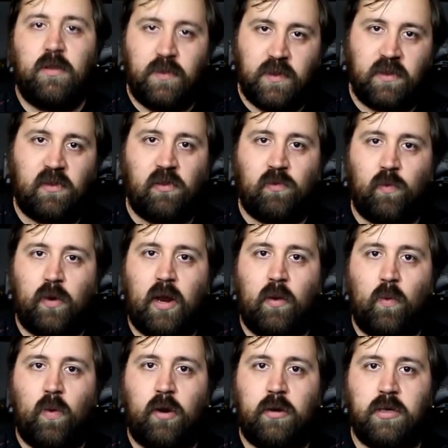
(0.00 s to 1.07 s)
This is what I
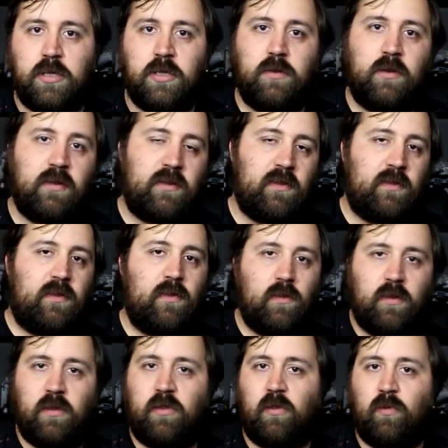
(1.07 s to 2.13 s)
want to do. This is
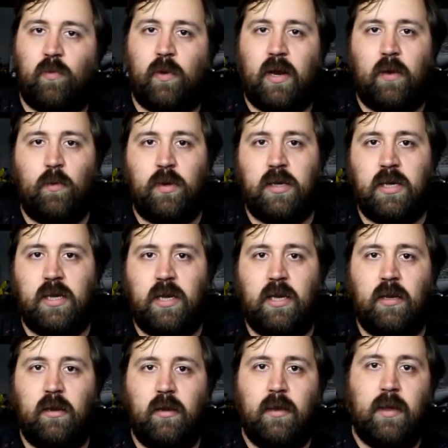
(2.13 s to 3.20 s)
this is what I would
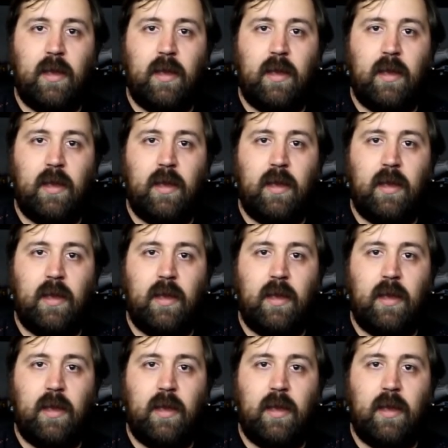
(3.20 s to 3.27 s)
need,